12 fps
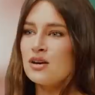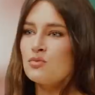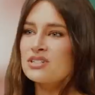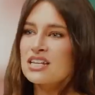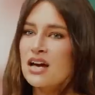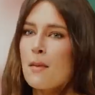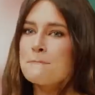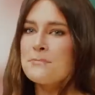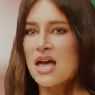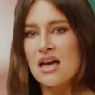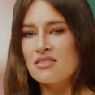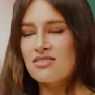it was like a
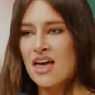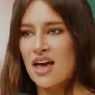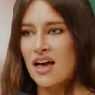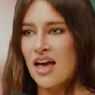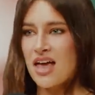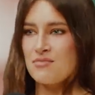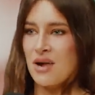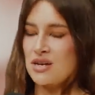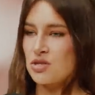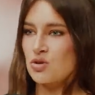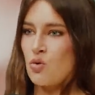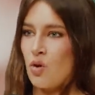big thing in my
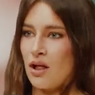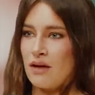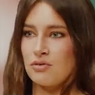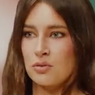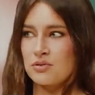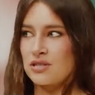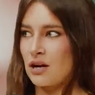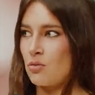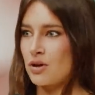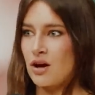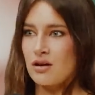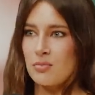school. Everyone was like, oh
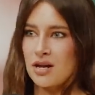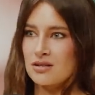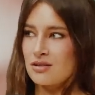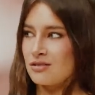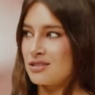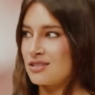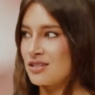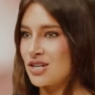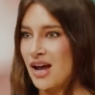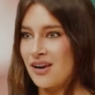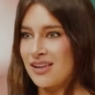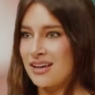my God, Amanda's on Disney
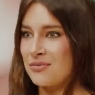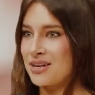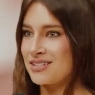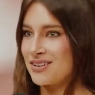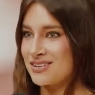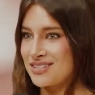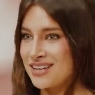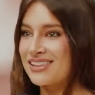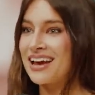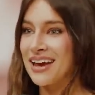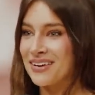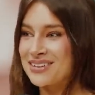Channel on Disney.
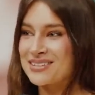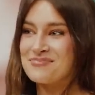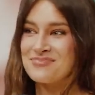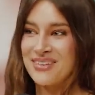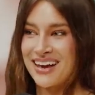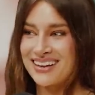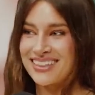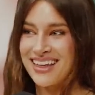Like it was a big.